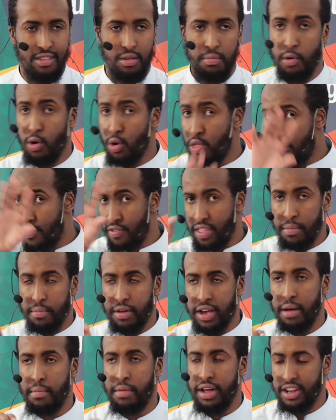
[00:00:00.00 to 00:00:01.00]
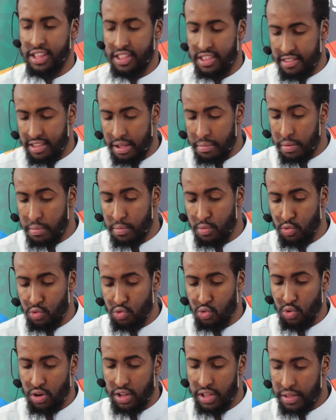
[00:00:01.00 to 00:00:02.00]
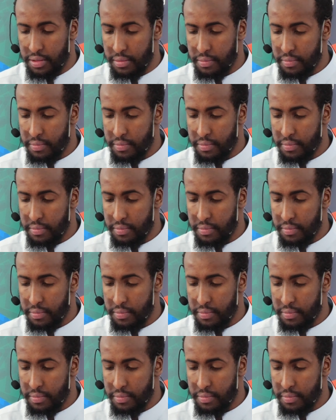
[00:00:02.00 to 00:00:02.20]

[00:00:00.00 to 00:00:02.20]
So both of them come under the sabab nuzul.